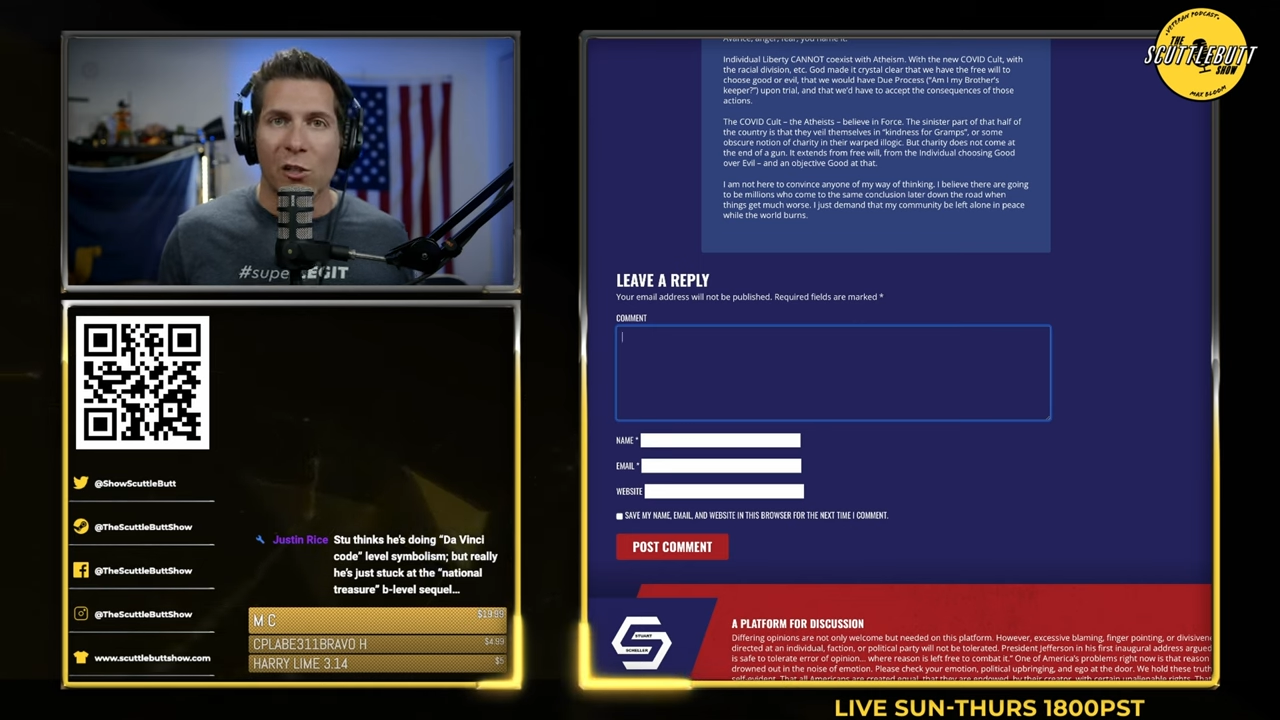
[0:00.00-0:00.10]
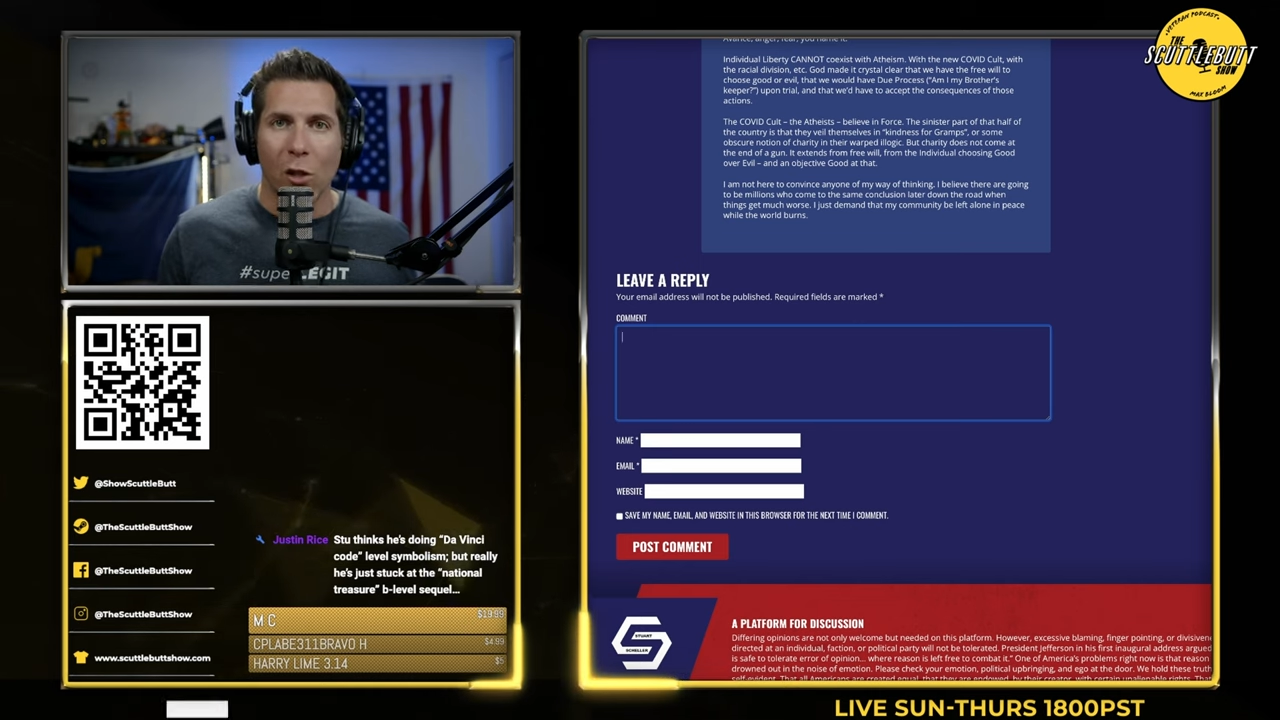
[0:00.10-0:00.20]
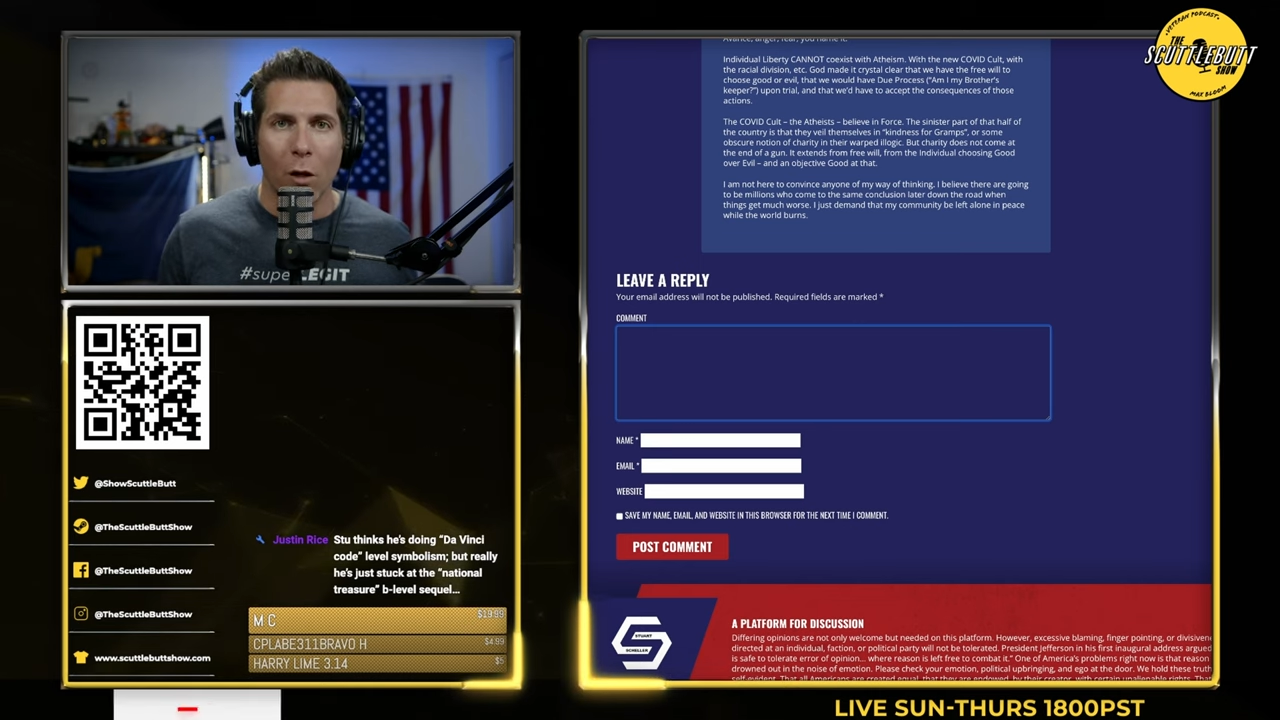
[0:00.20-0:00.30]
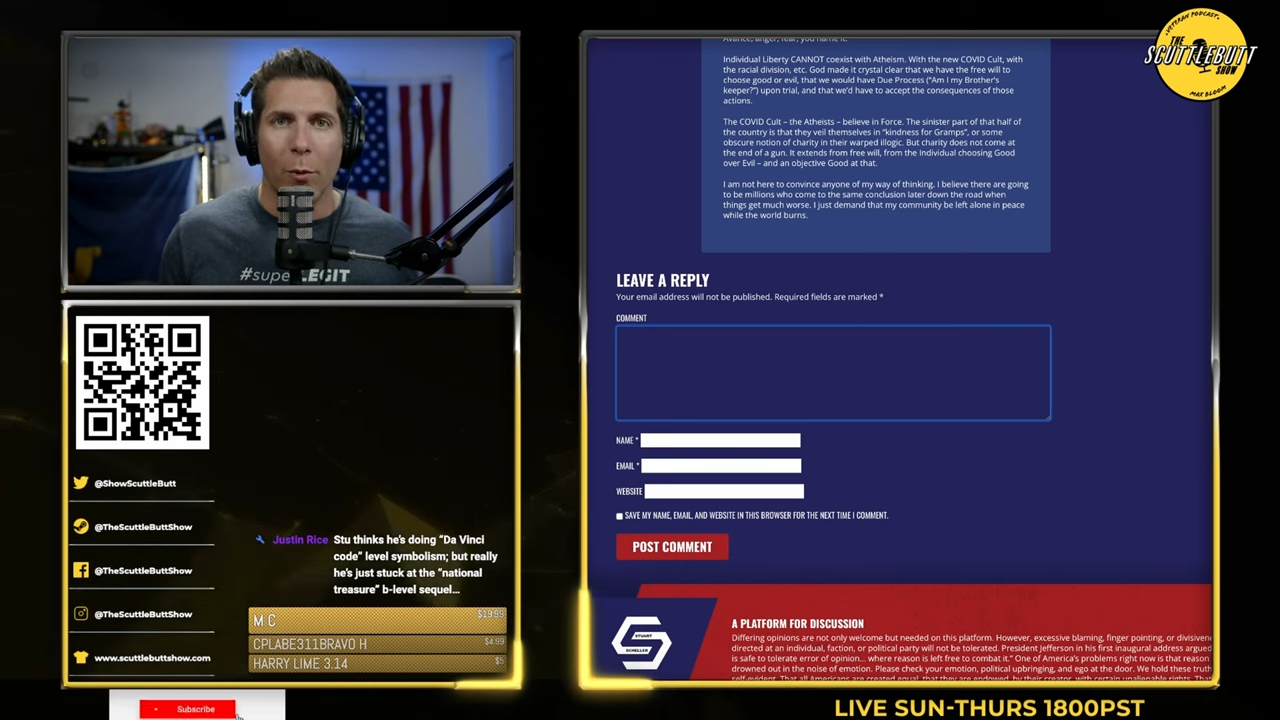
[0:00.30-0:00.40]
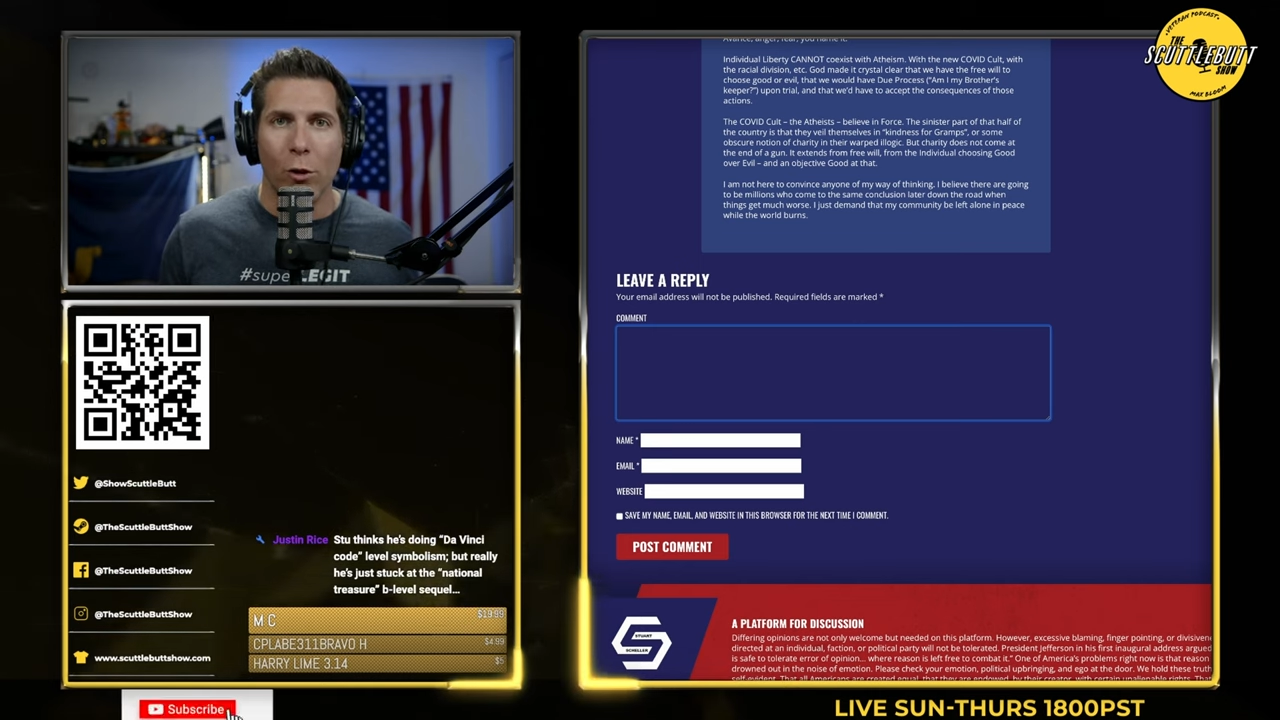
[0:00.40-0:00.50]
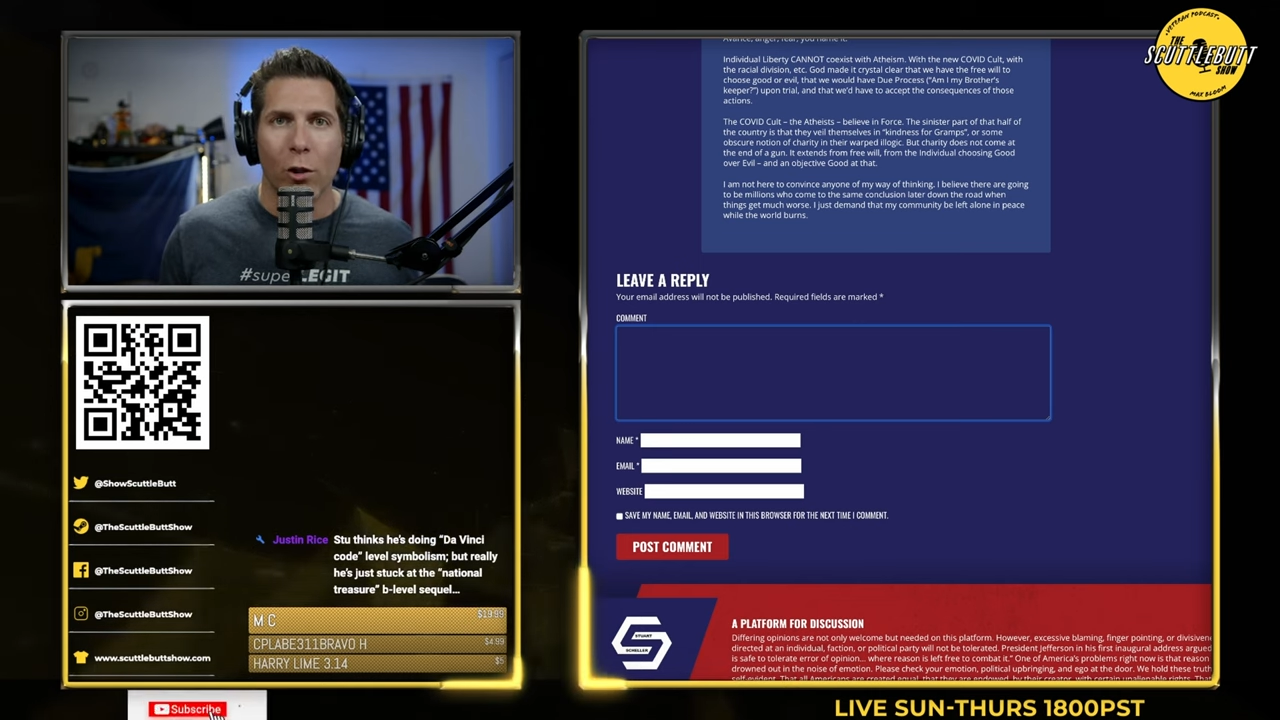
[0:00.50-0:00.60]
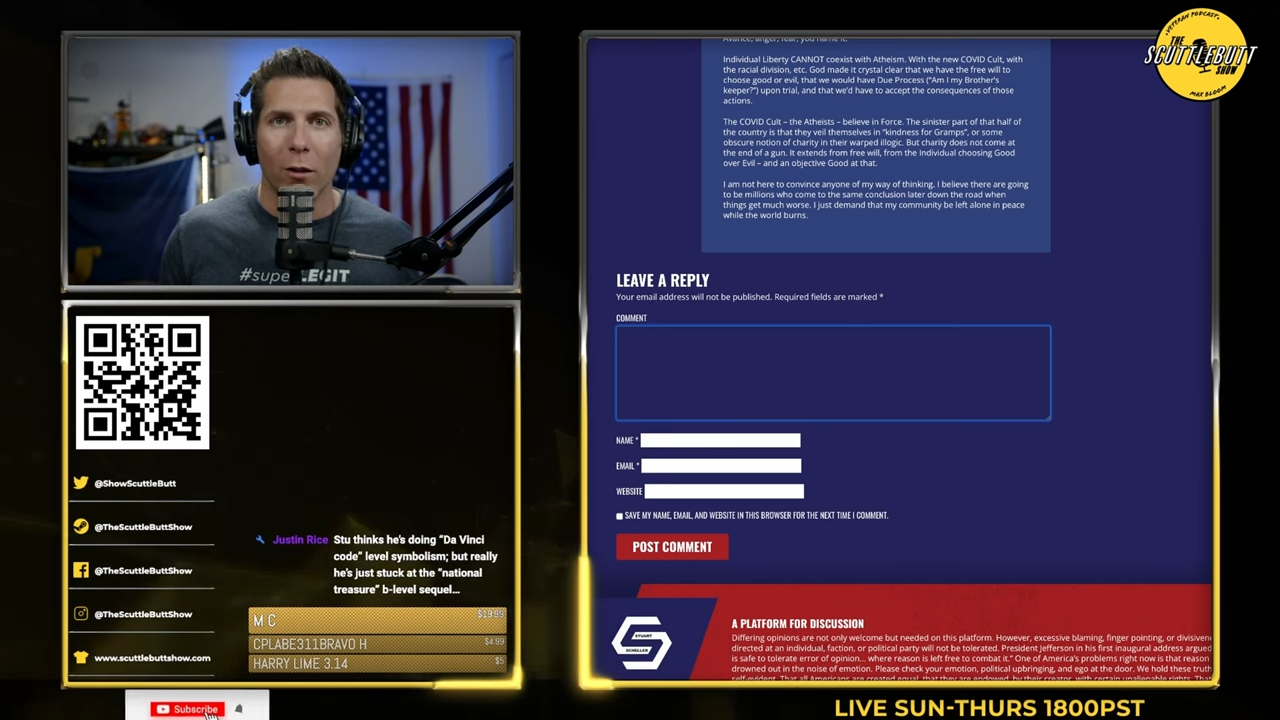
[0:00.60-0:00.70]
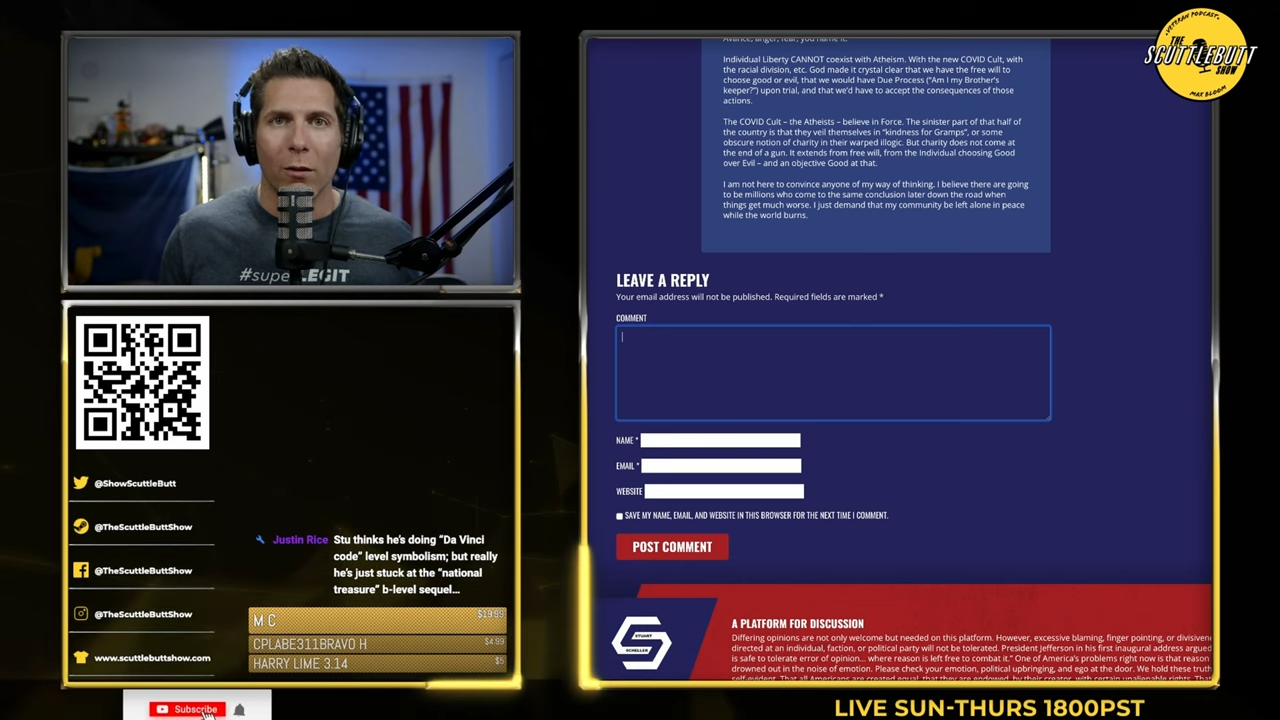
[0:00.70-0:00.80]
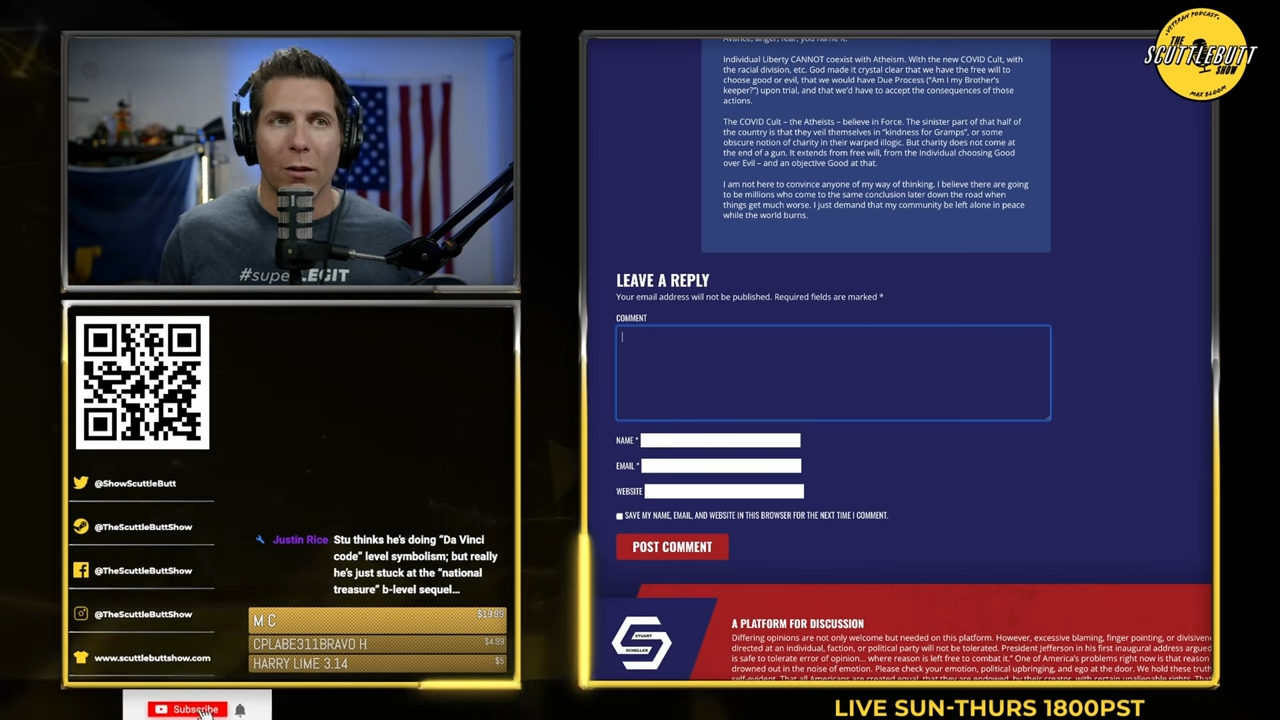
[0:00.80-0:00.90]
Scuttlebutt Show.